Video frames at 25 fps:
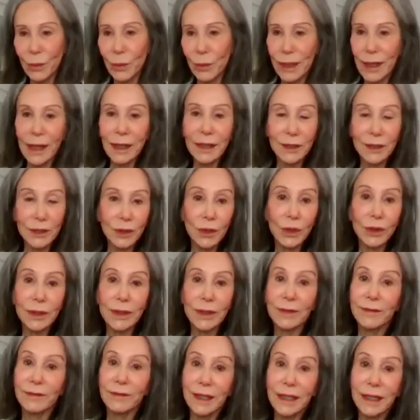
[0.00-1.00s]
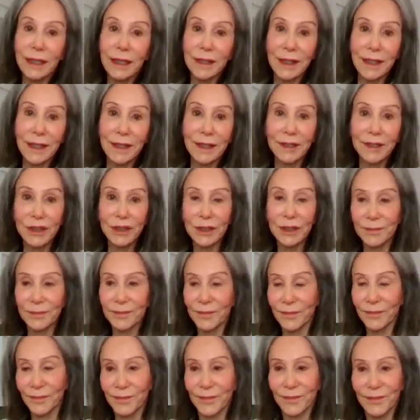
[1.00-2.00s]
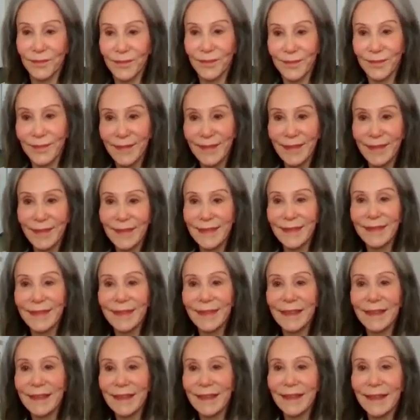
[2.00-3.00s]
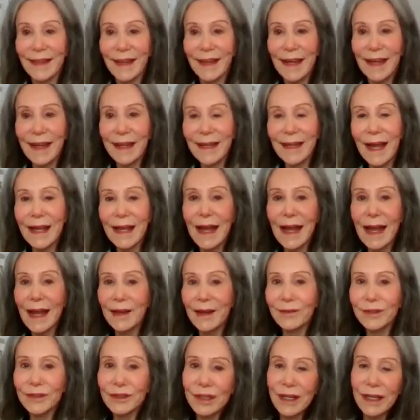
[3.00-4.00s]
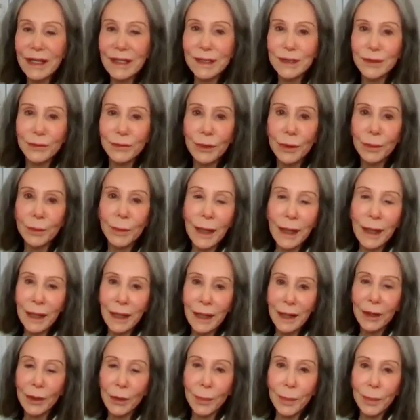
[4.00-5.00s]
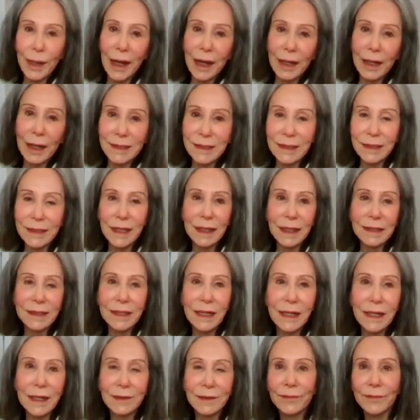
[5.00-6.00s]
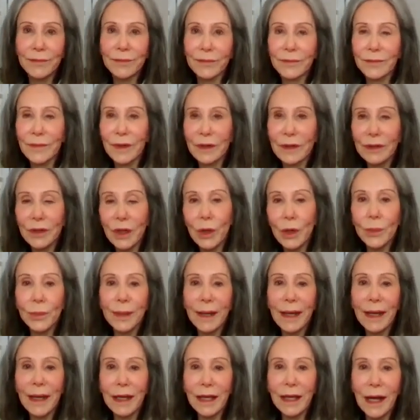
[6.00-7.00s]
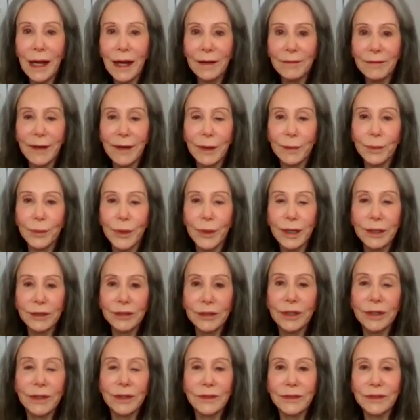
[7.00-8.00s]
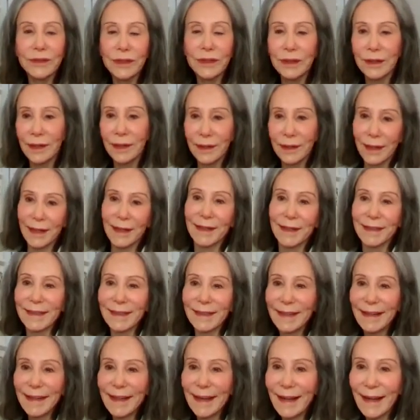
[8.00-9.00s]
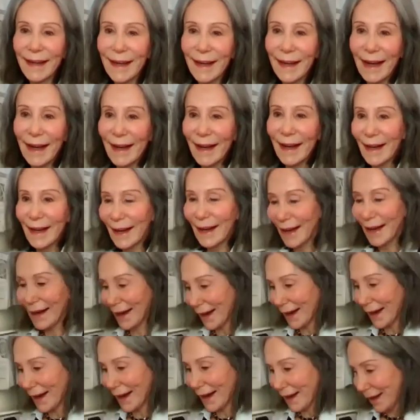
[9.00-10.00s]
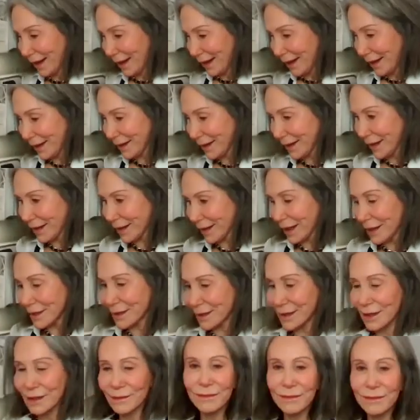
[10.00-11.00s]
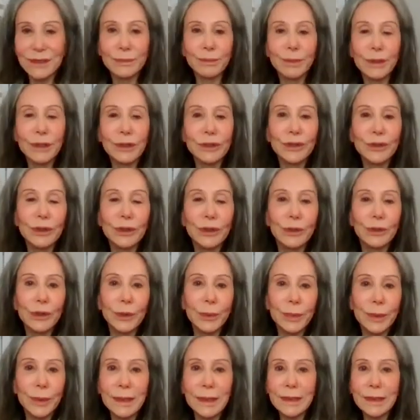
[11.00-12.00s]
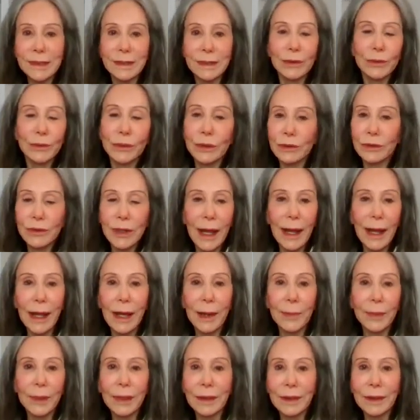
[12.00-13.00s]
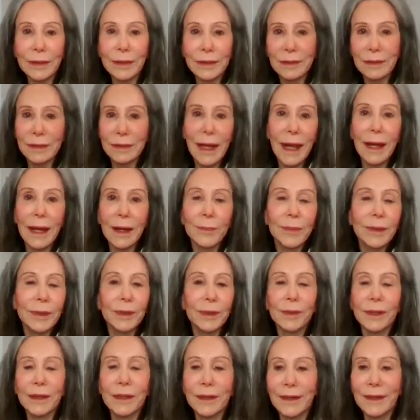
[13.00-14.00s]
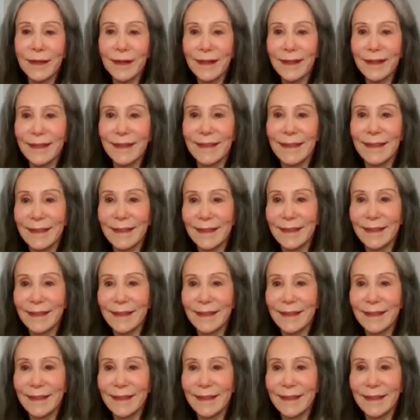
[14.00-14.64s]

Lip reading: but we had a totally vegan kitchen. And I advertised for my help. I said, low pay, high vibrations. I got some spiritual groupies that were happy to be there,